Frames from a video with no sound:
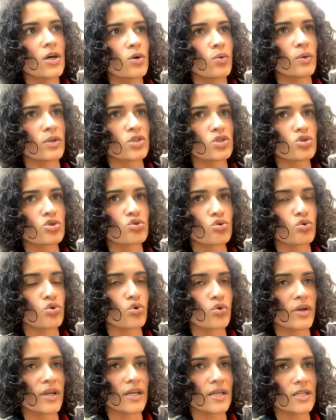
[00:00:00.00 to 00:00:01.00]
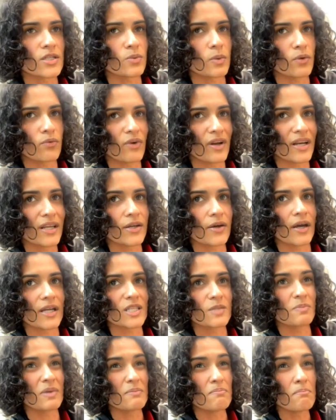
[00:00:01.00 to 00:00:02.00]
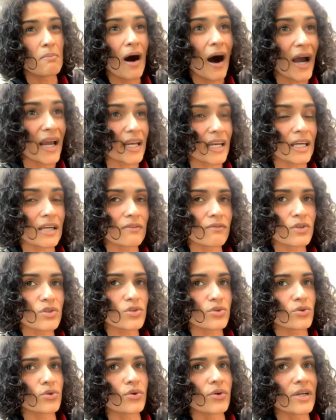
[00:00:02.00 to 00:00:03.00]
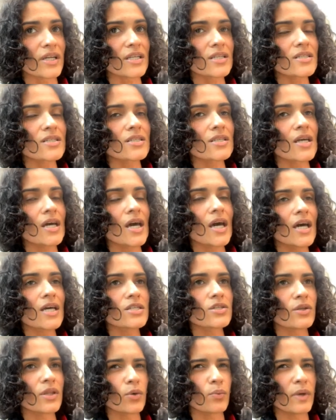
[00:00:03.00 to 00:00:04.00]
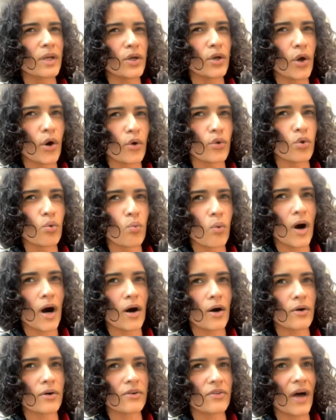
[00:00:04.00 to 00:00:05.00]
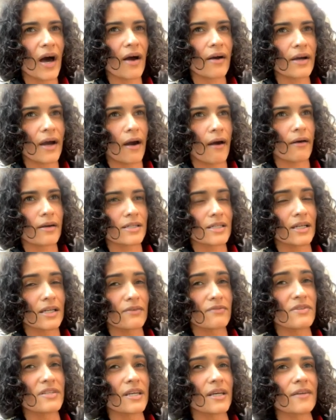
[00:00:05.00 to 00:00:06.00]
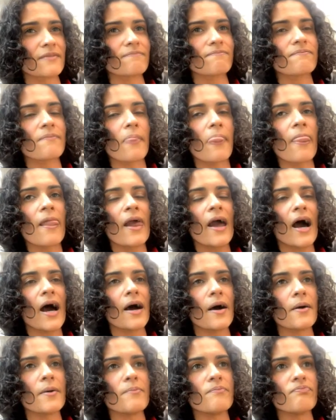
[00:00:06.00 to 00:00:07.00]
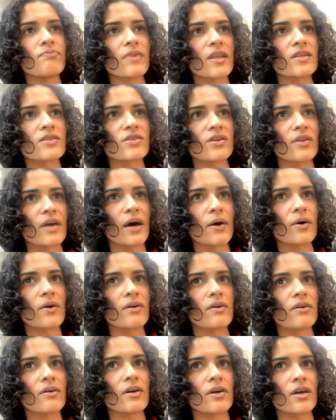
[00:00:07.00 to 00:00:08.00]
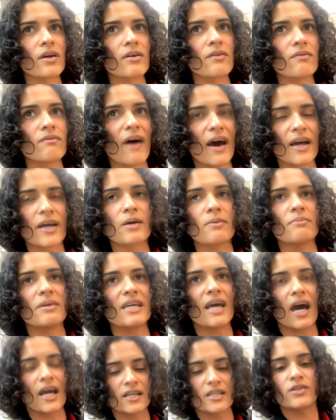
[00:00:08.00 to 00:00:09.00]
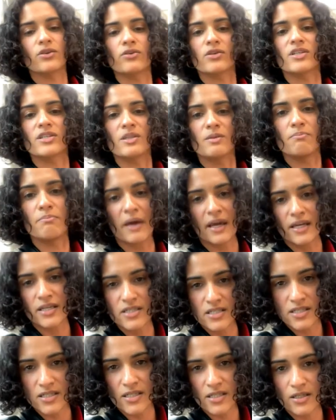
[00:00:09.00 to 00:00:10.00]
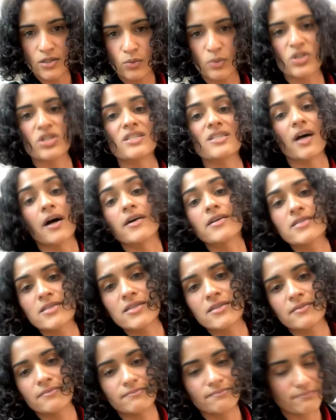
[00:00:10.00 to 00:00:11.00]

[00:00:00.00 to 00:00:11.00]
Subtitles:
with stories, we're really going to be mining the stories so that we know the world that our character lives in. And so that can be added onto the base, which is us.